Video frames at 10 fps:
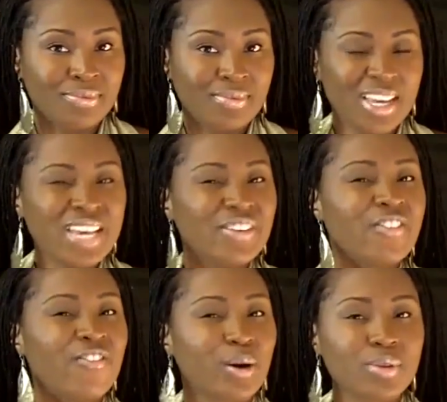even
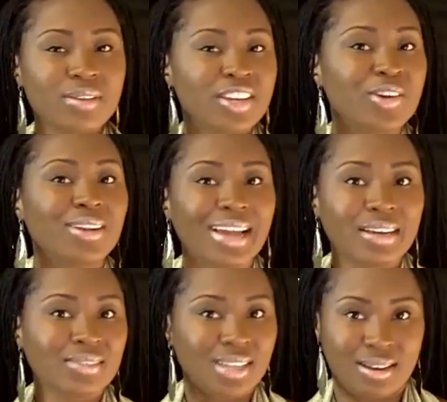further than your
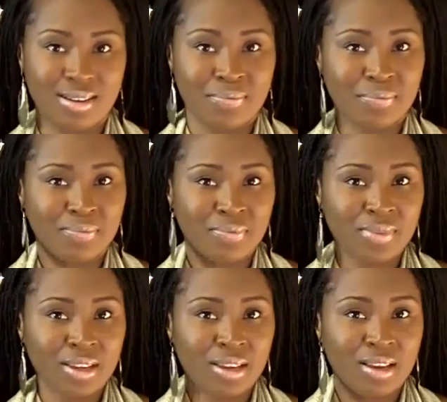lifetime.
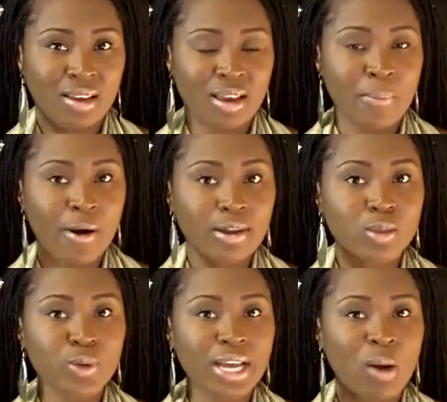In part
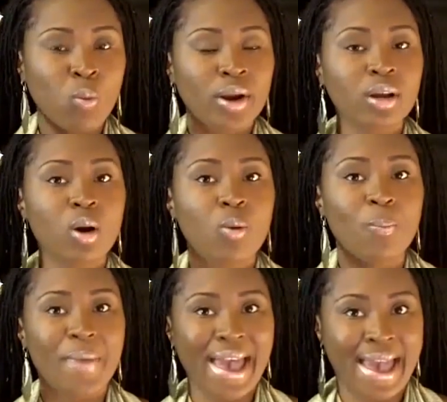3, I want to go
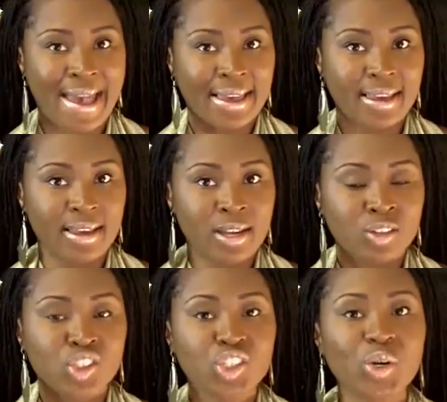back
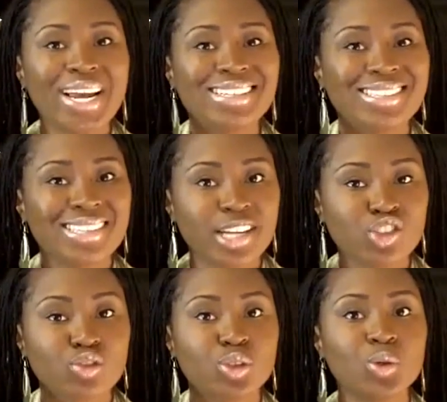to your
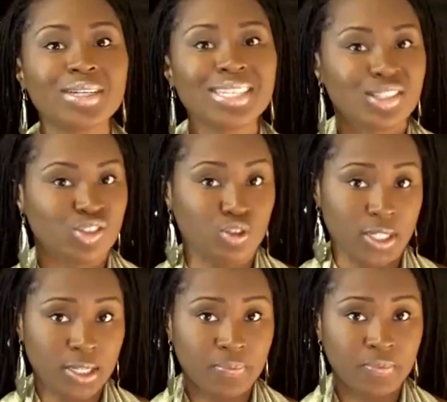ancestral history.
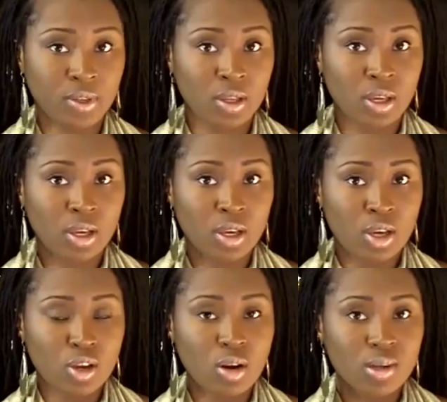
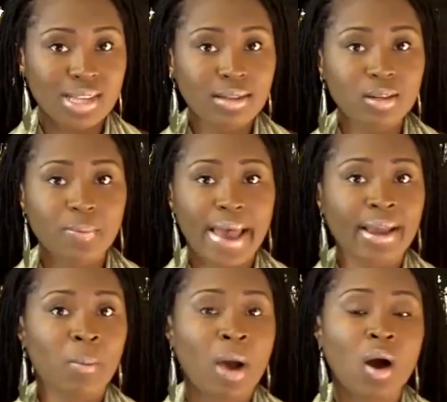You know, as I look back
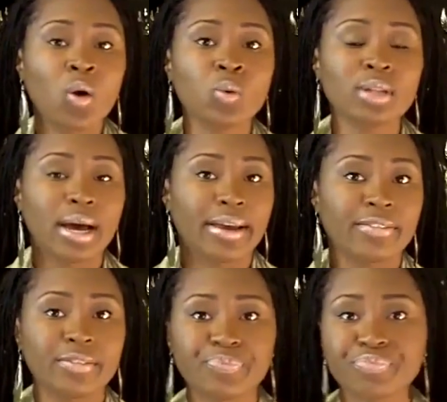in my own life
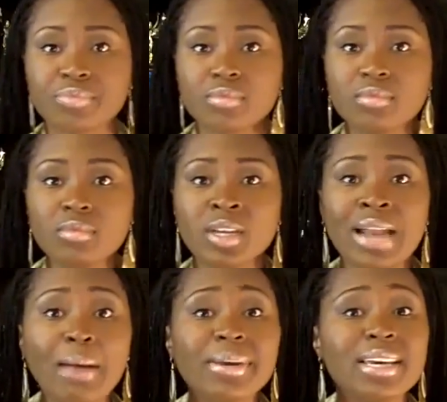and
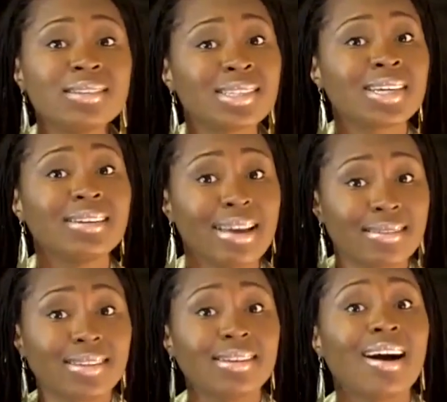I begin to connect
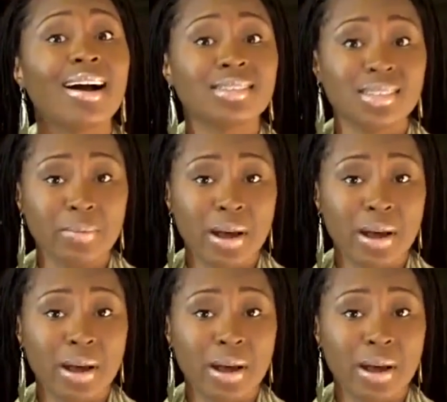the dots in my